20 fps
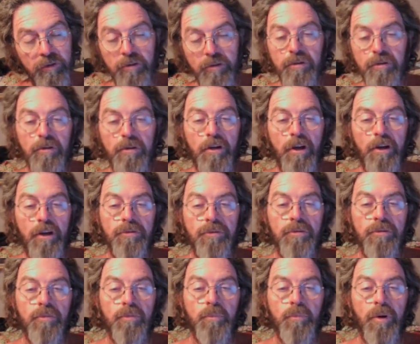just a
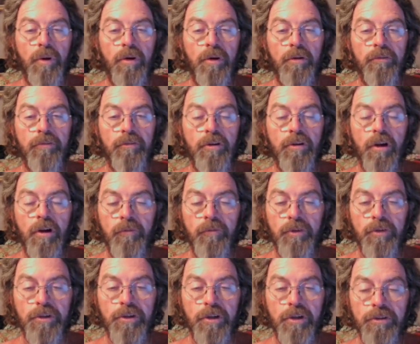natural part of the
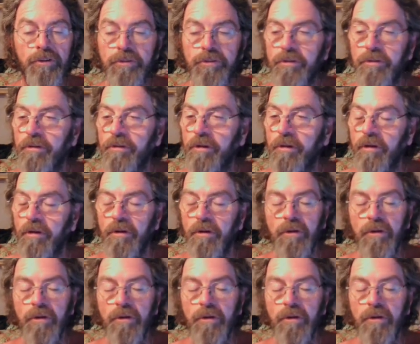conversation.